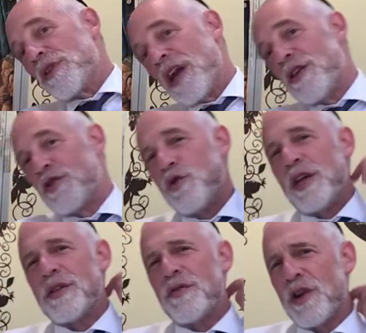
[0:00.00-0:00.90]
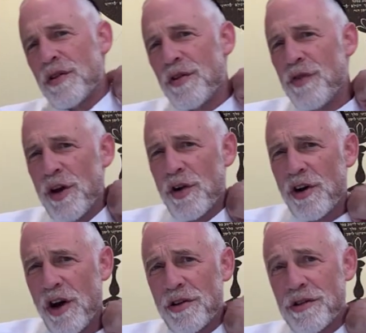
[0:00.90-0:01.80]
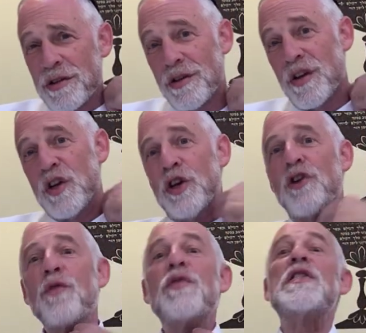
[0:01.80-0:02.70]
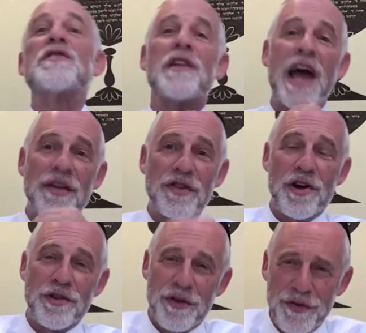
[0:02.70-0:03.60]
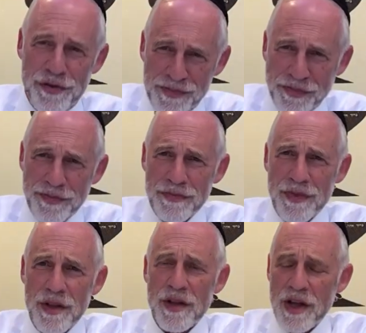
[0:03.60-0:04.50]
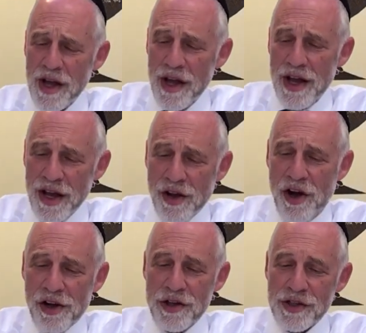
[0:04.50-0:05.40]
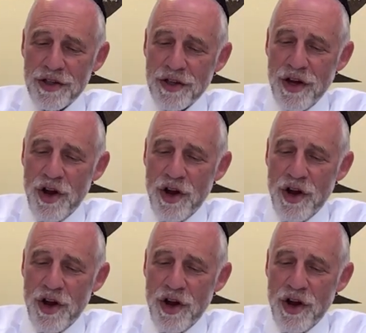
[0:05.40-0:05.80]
days, two days of Yontif here in Golas, and hopefully it's the last Yontif in Golas,